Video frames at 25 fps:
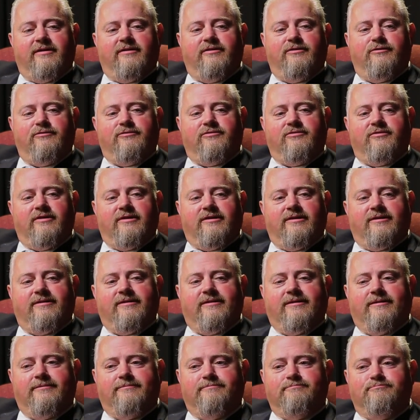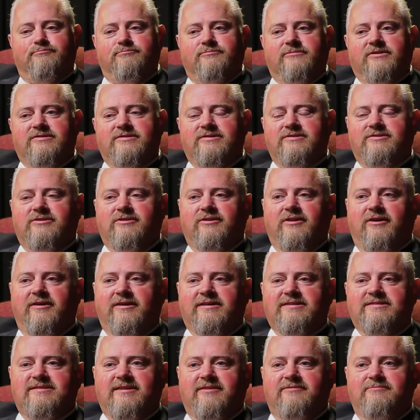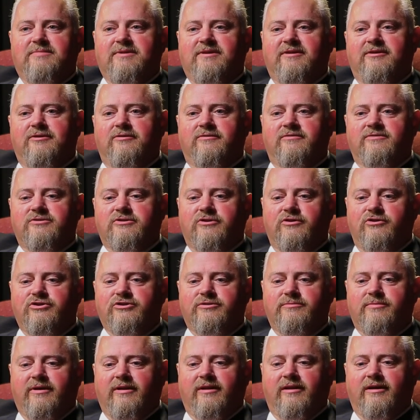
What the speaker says: I used to, this is the longest I've been in Nova Scotia in my